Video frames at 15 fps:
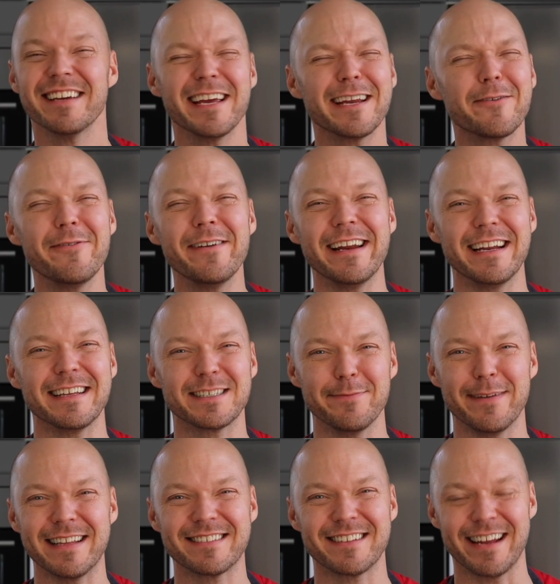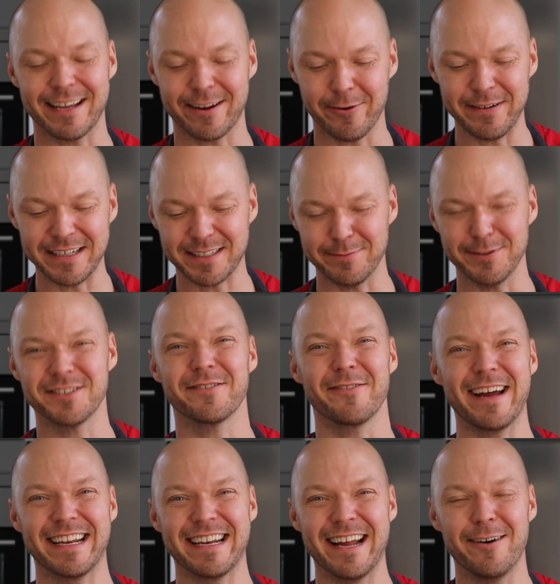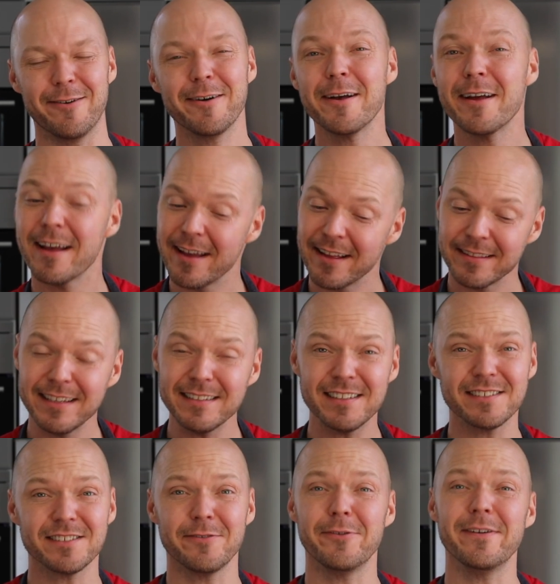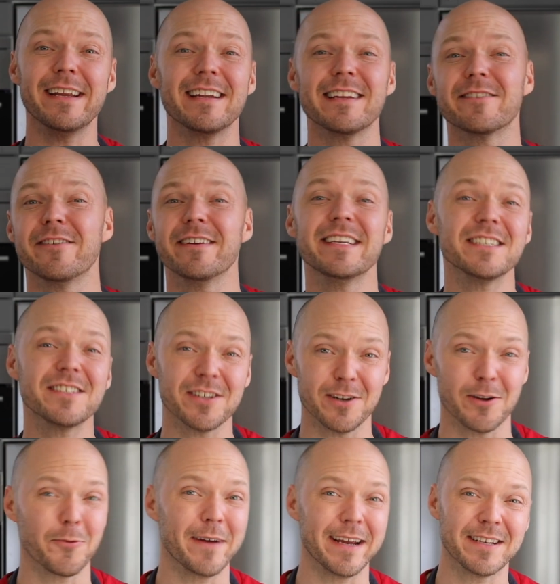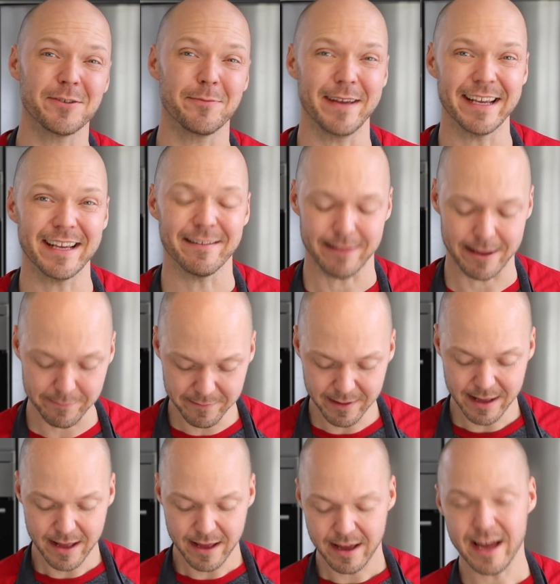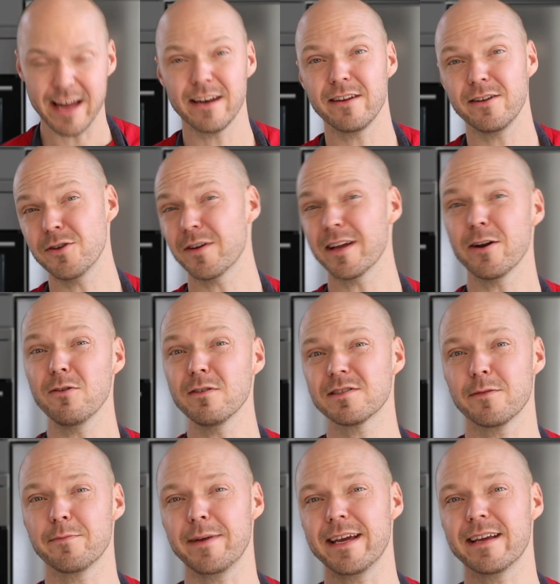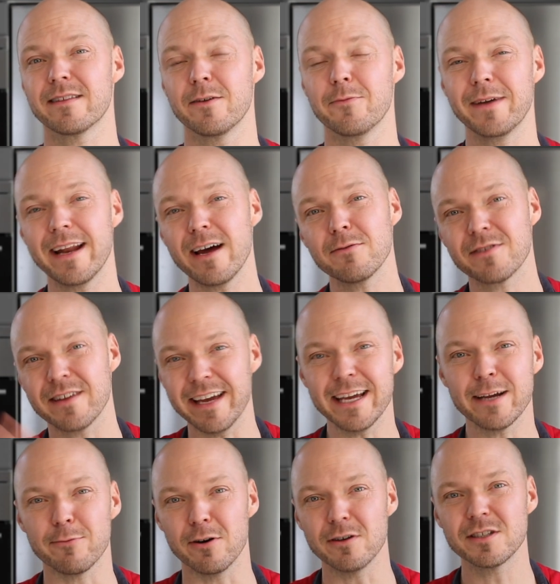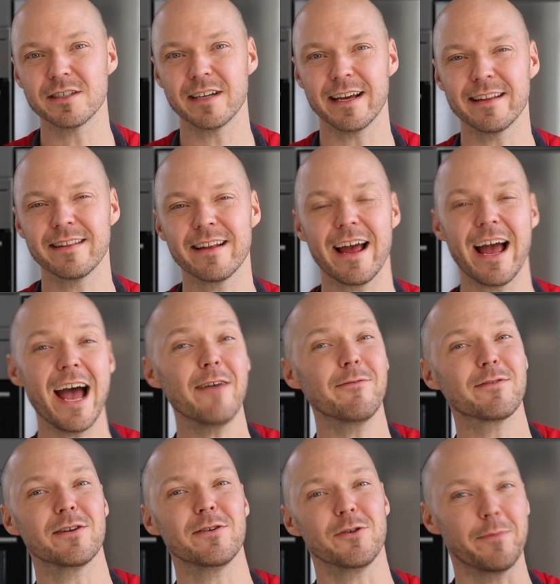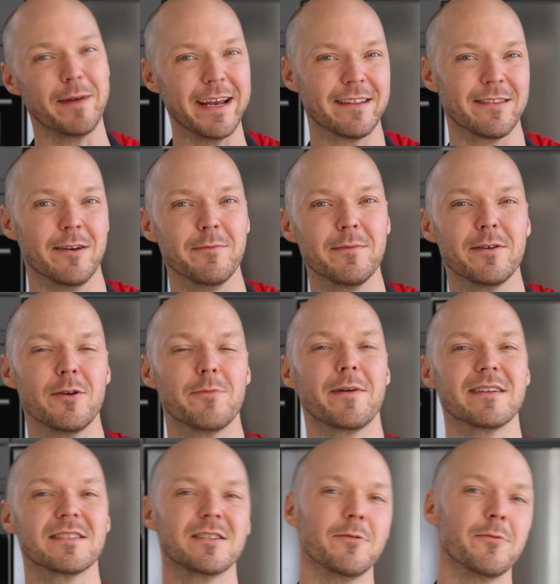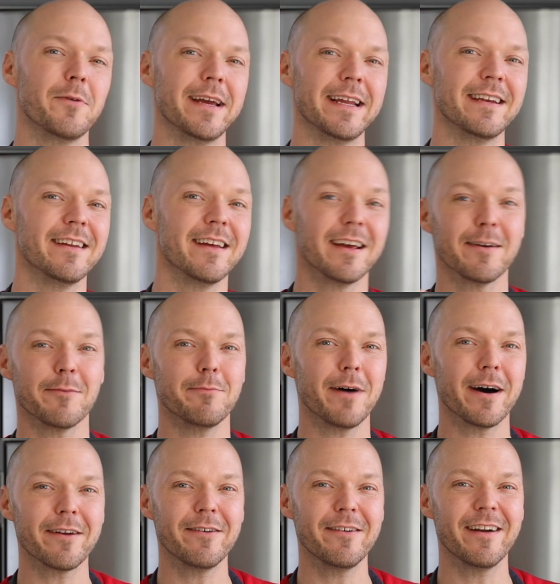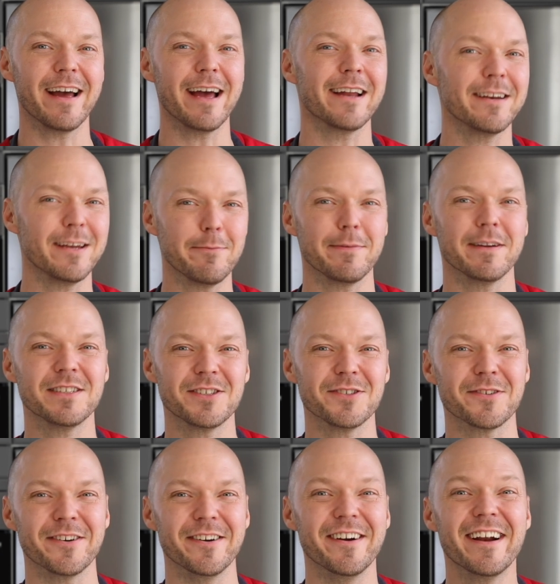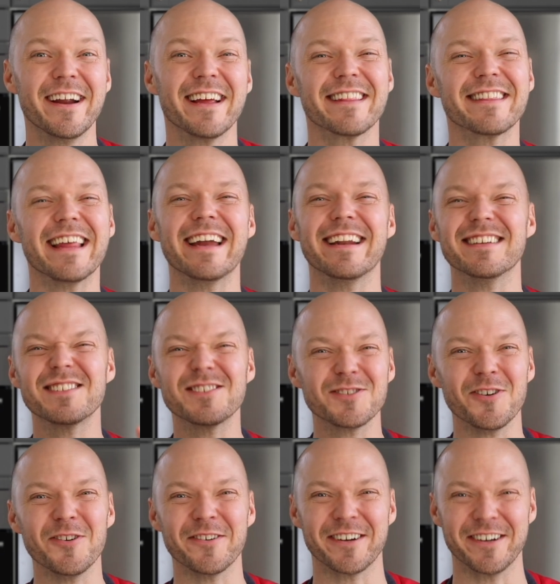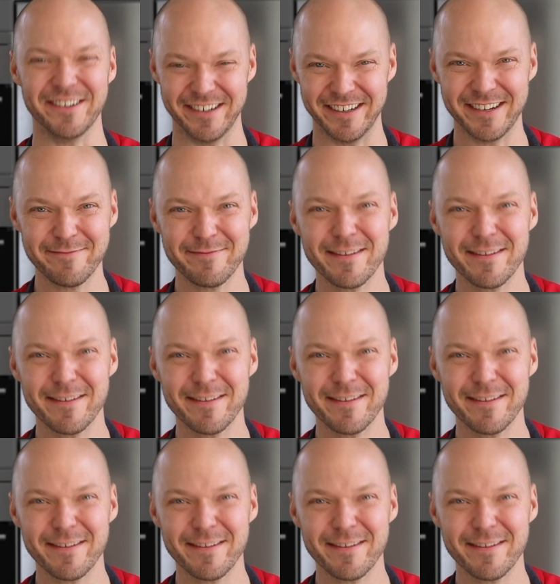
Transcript: It really smells like Christmas right now. This is a really traditional way to making them, and you can also bake them without the egg wash, and after you bake them you brush them with butter and dip in sugar. That is so good.